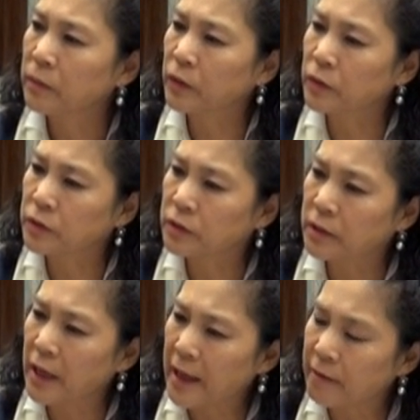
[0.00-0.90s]
because
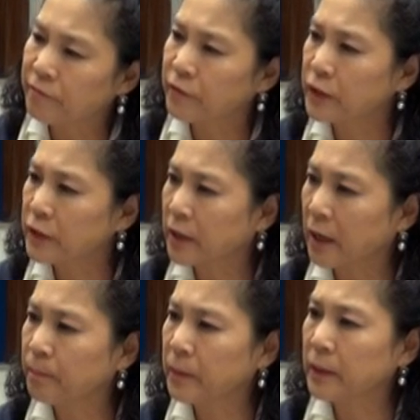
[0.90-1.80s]
every
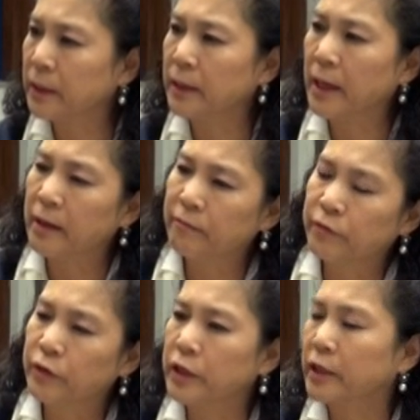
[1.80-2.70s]
company,
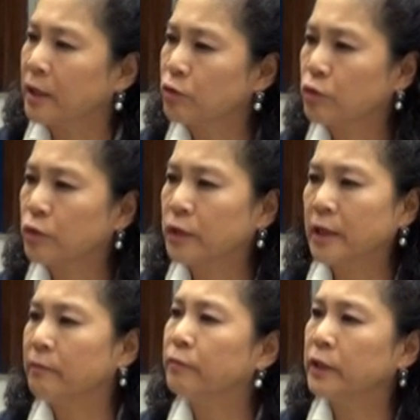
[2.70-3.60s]
every country,
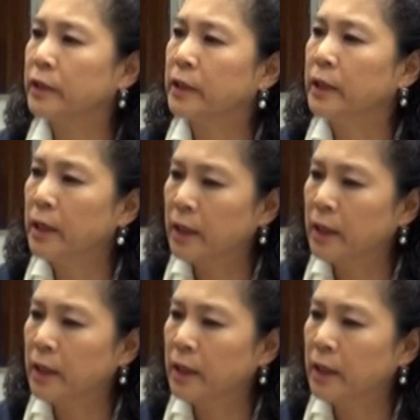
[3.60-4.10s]
every